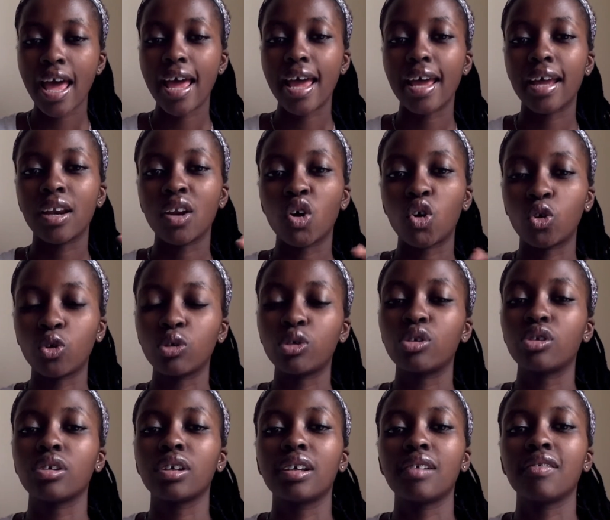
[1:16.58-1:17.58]
and
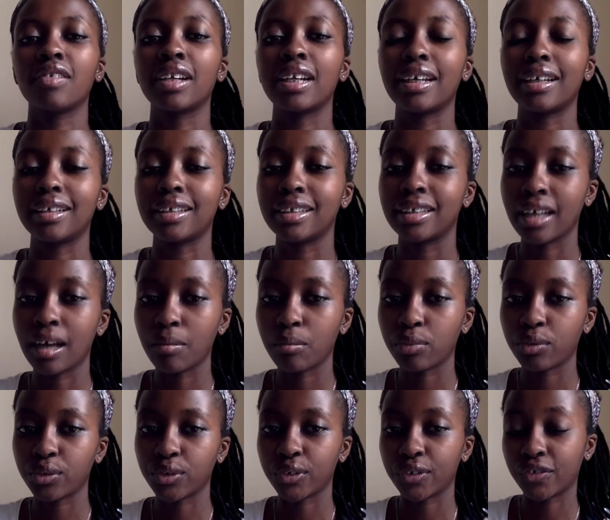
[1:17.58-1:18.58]
also give an
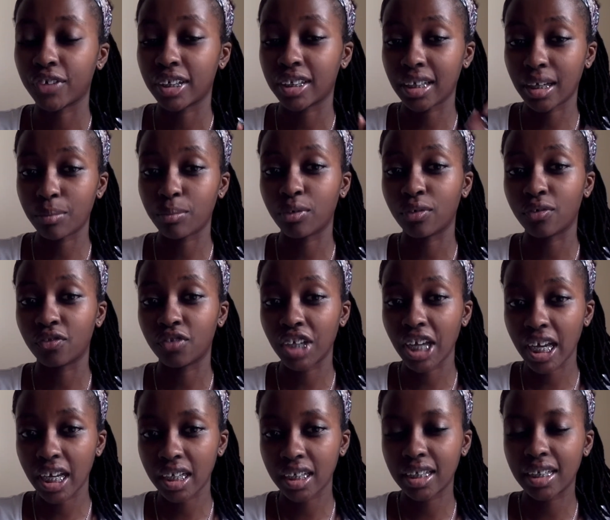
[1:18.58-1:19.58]
example of a type of
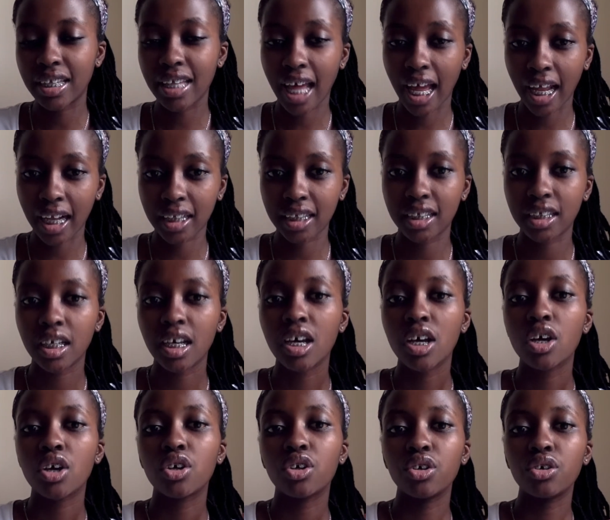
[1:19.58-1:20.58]
diet that
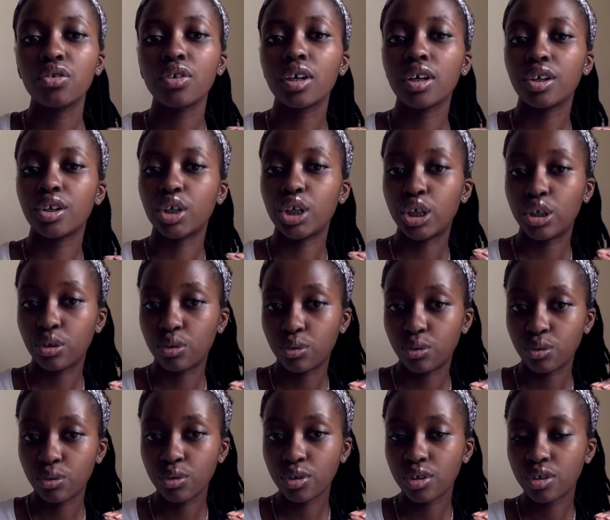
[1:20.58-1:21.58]
you can
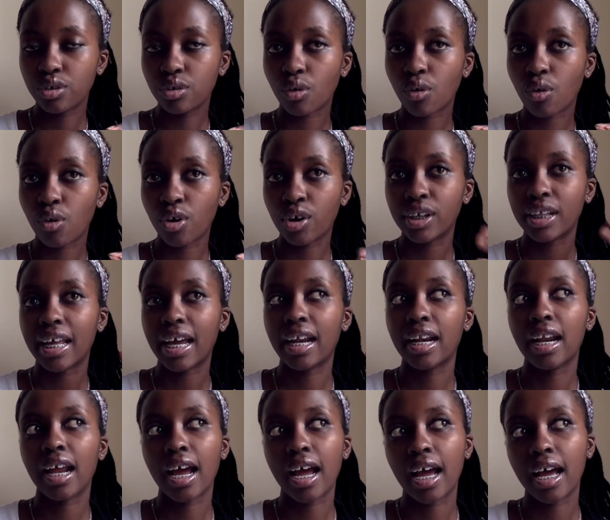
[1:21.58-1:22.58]
use or that
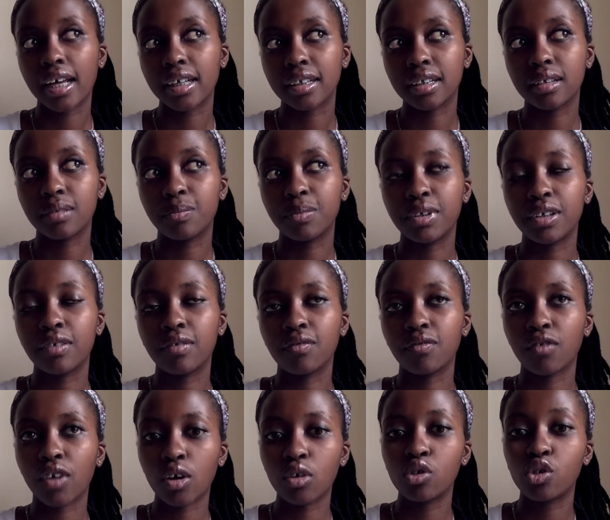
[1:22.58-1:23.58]
has been
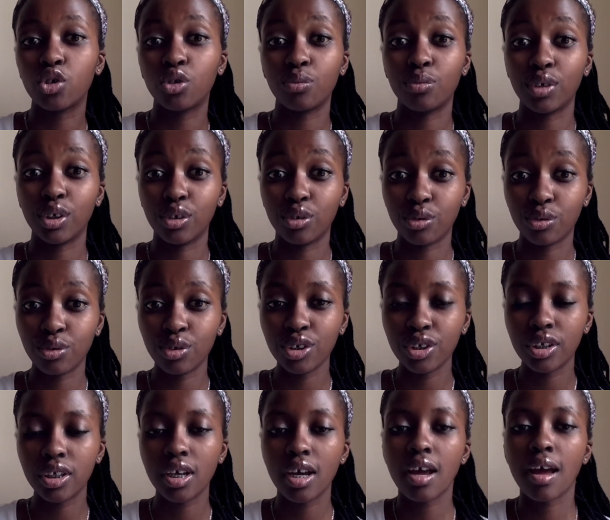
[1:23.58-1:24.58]
found to be used
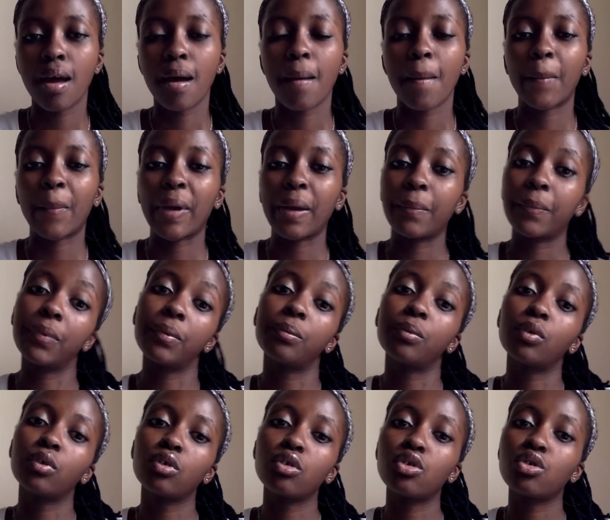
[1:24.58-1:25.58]
by
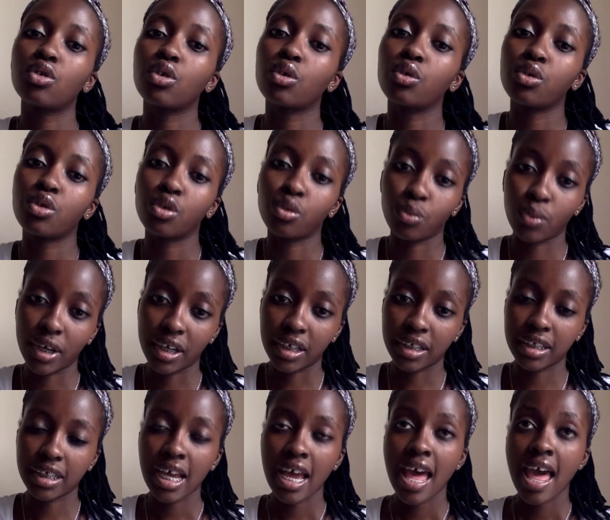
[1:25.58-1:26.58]
people to lose weight.
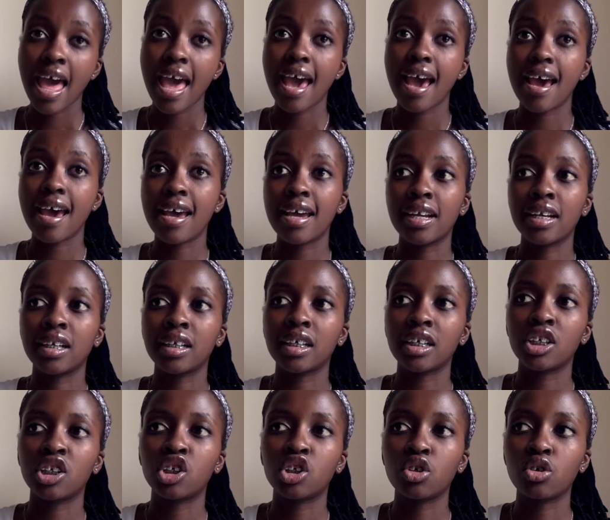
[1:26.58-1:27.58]
And
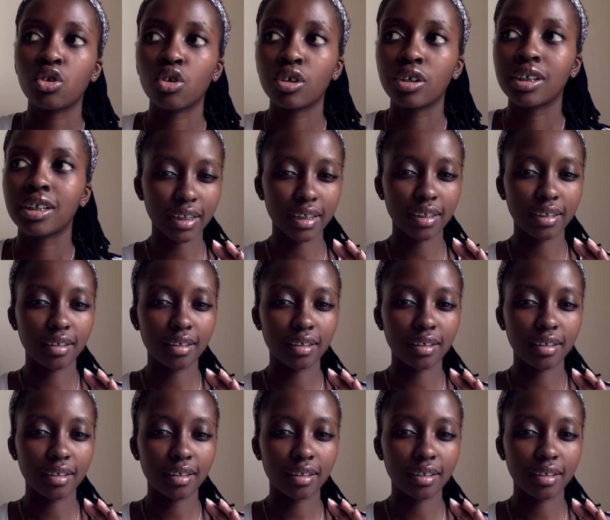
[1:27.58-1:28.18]
it's not